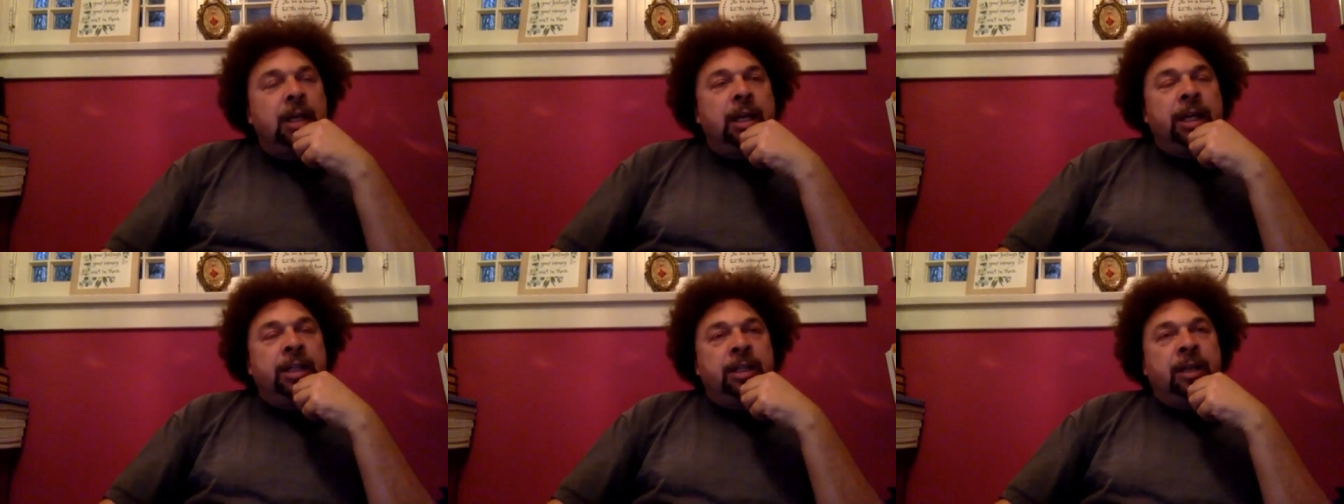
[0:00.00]

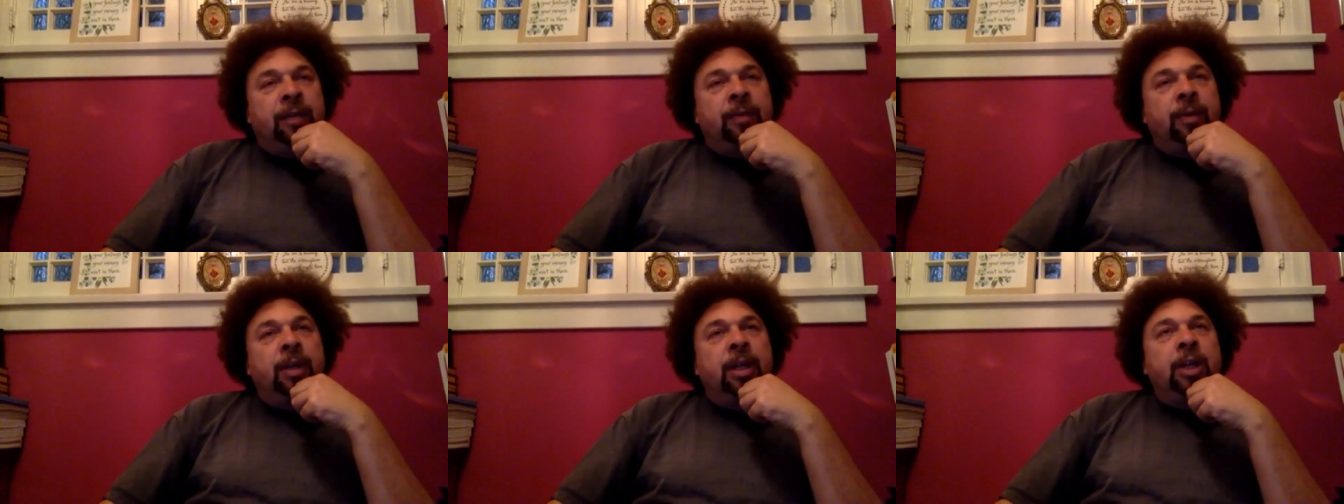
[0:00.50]
is if
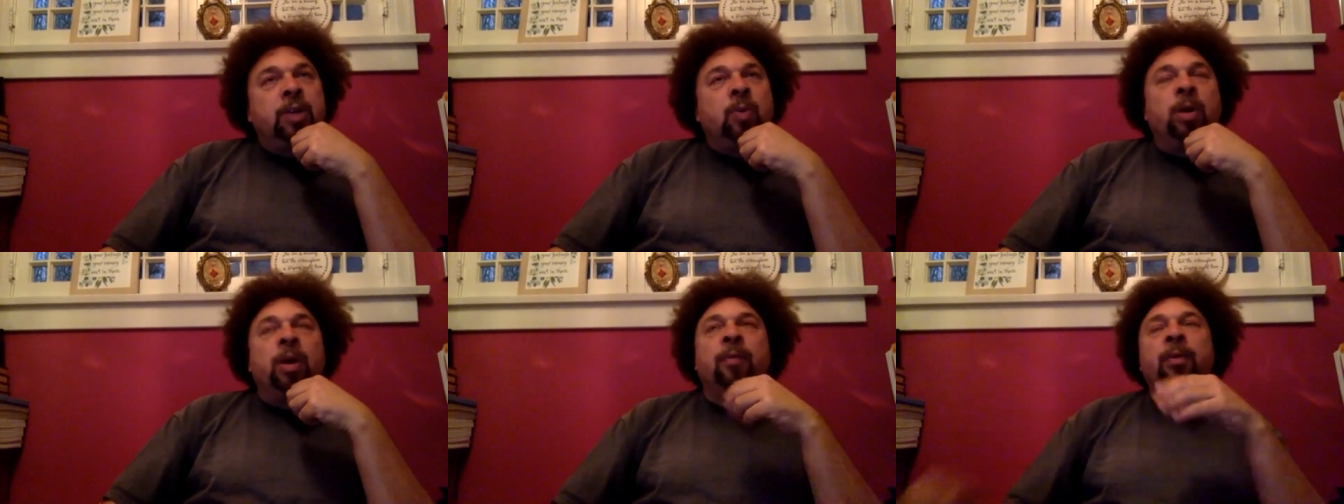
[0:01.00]
each
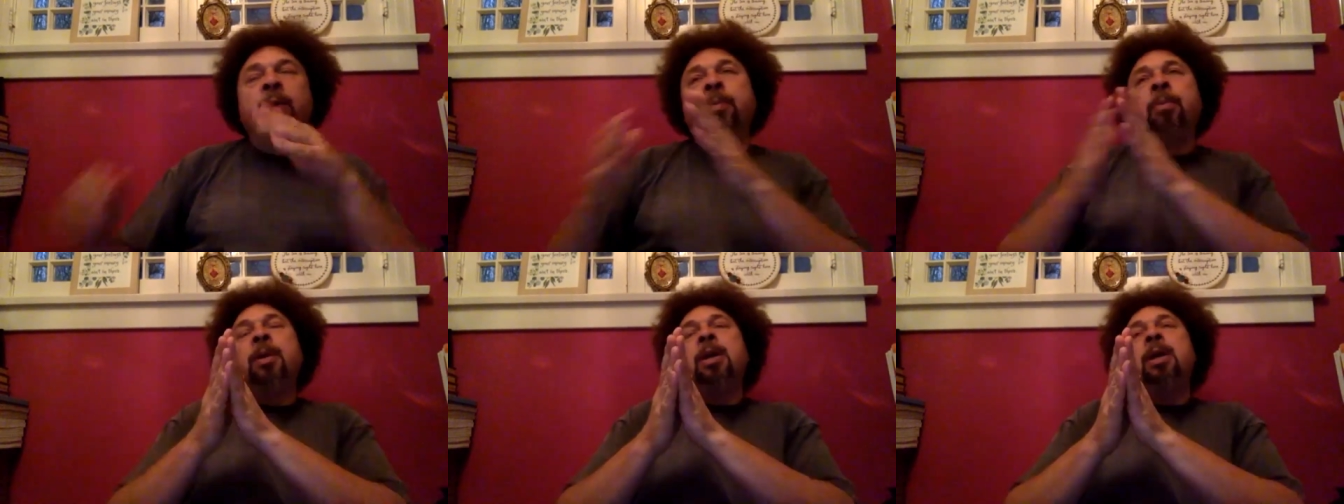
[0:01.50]
one of
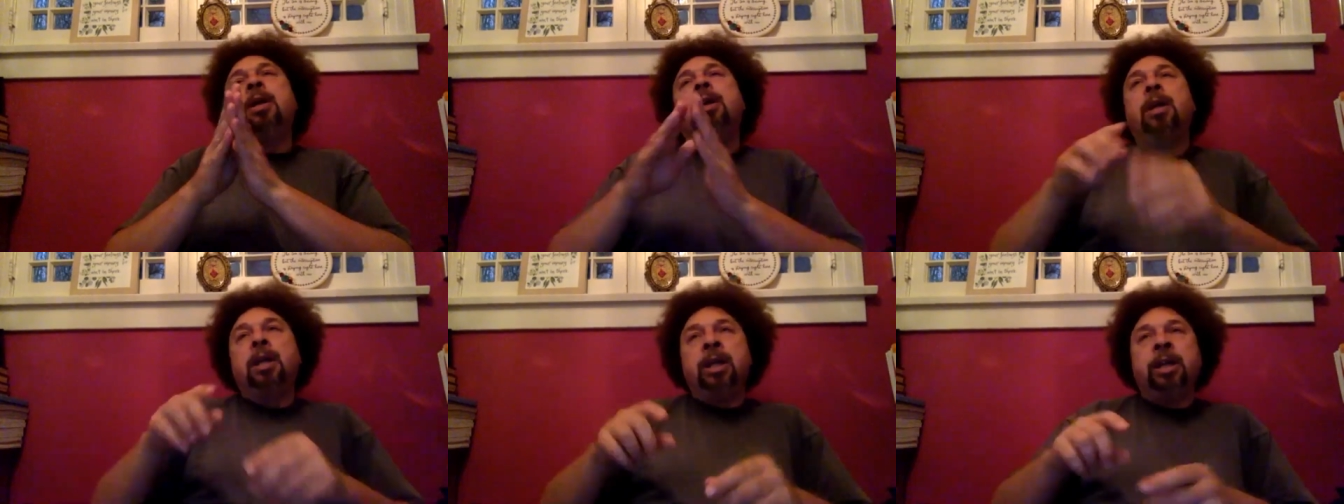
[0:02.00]
them
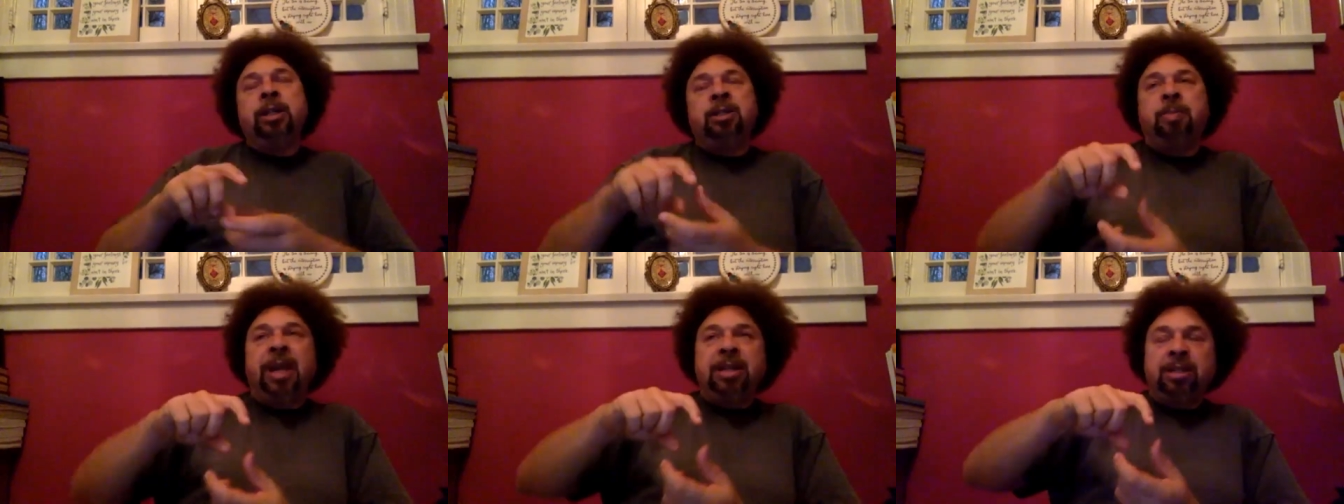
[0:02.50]
is
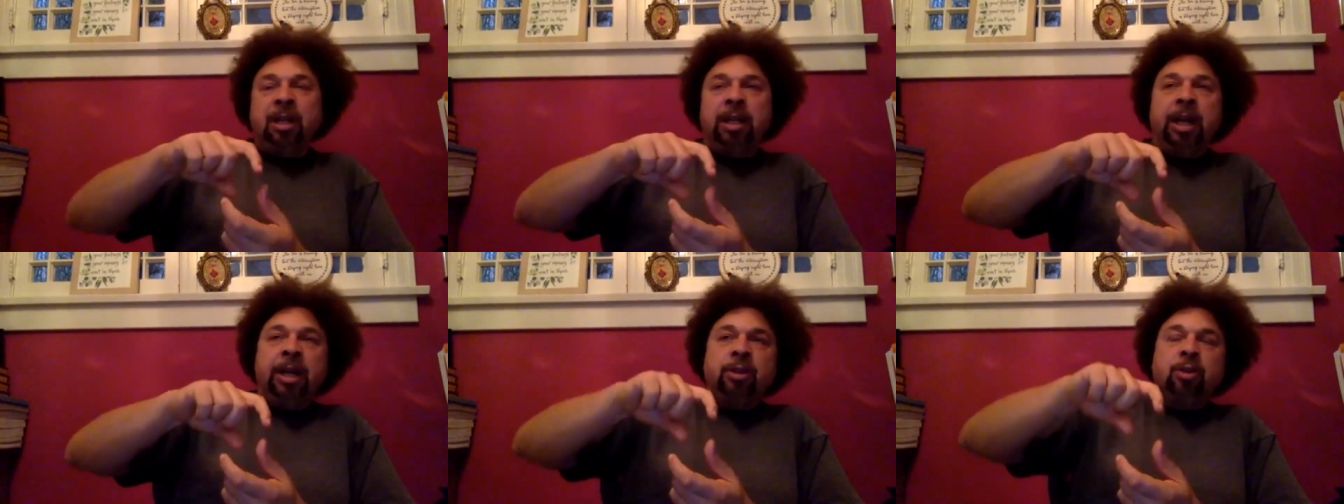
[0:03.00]

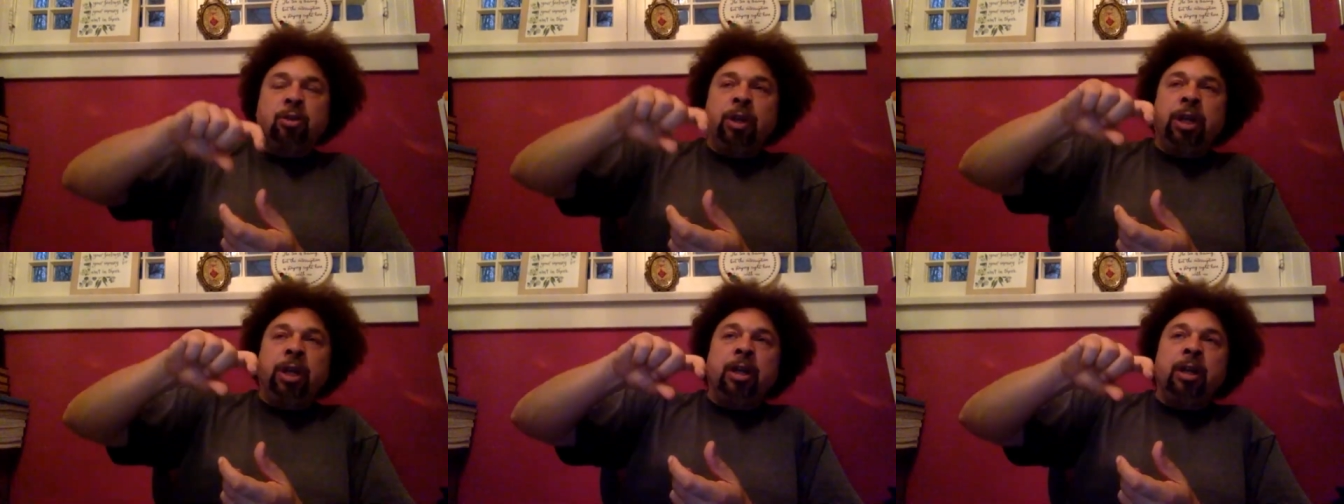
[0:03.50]
basically a
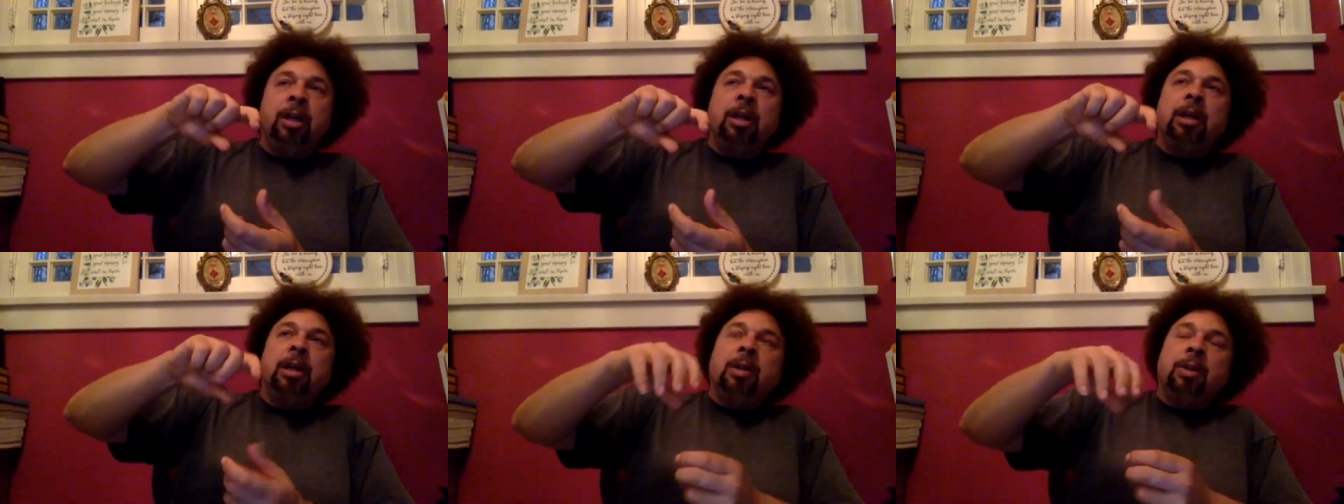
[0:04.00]
tree
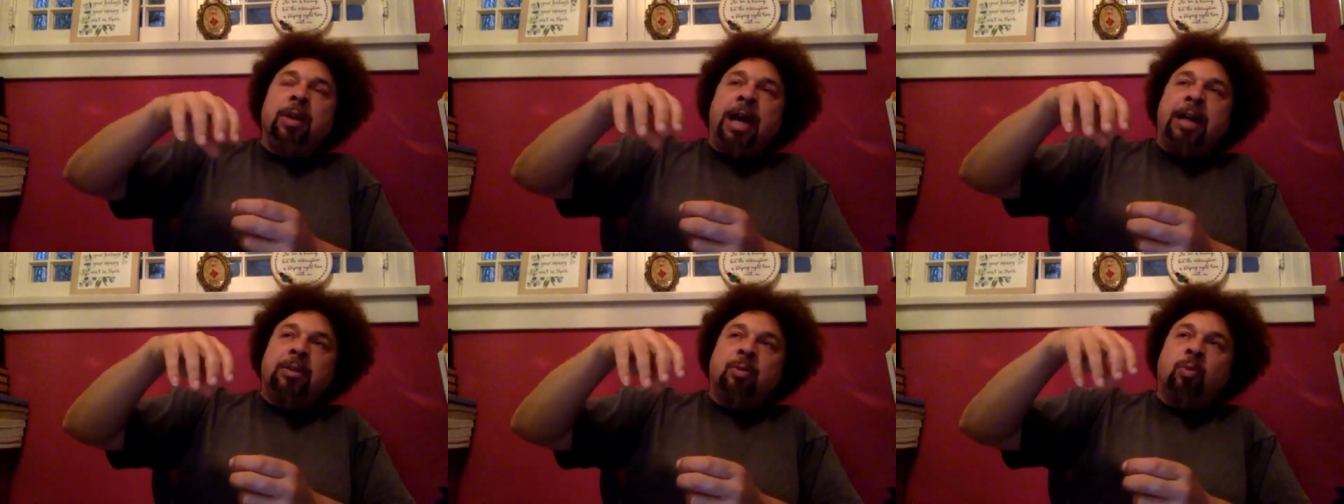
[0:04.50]

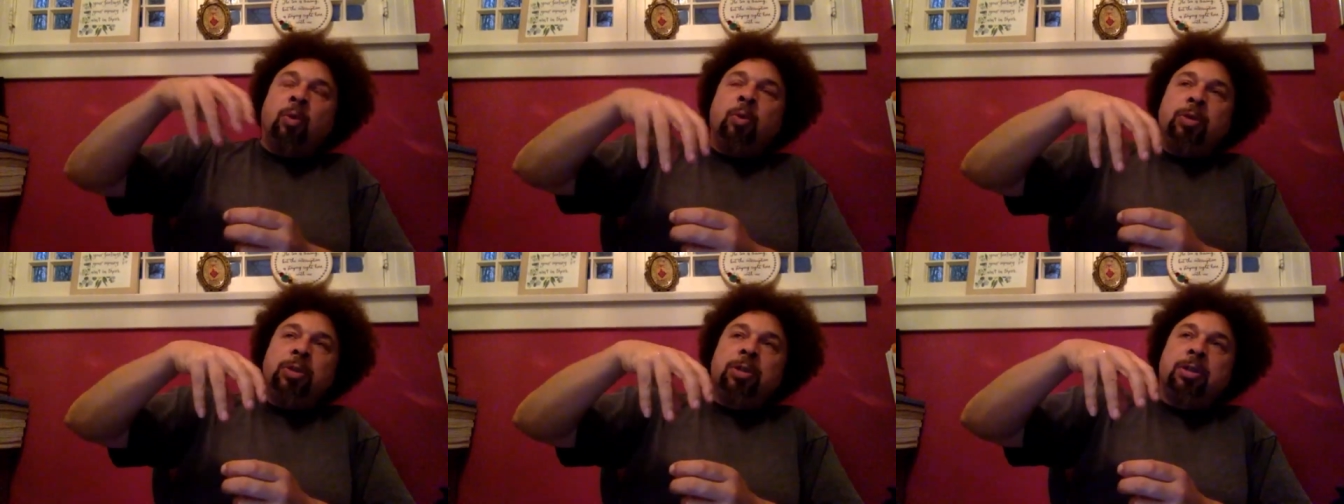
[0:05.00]
that's
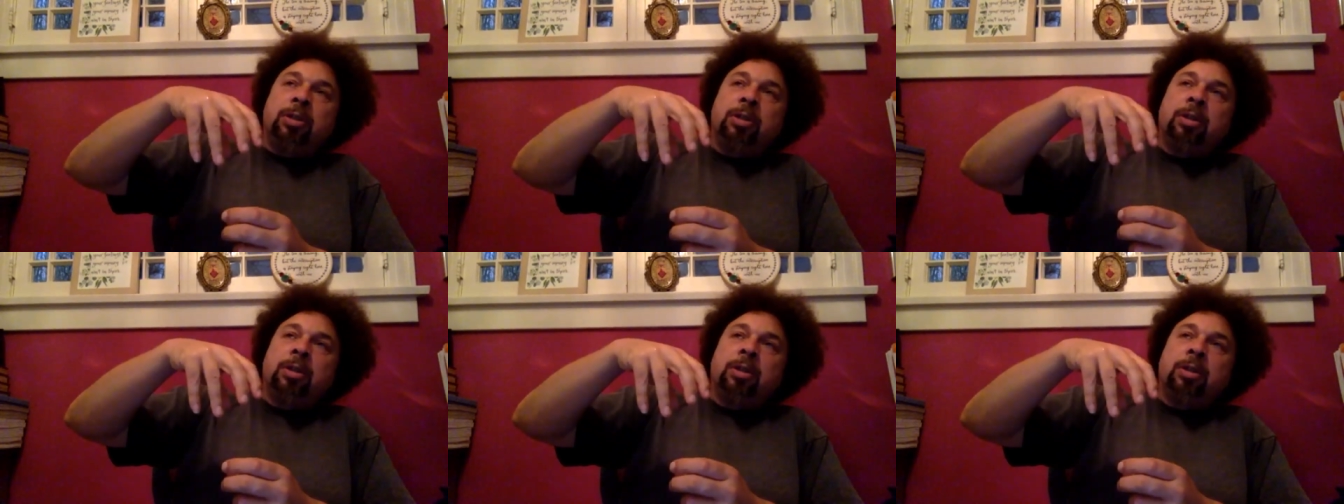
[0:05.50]
roots.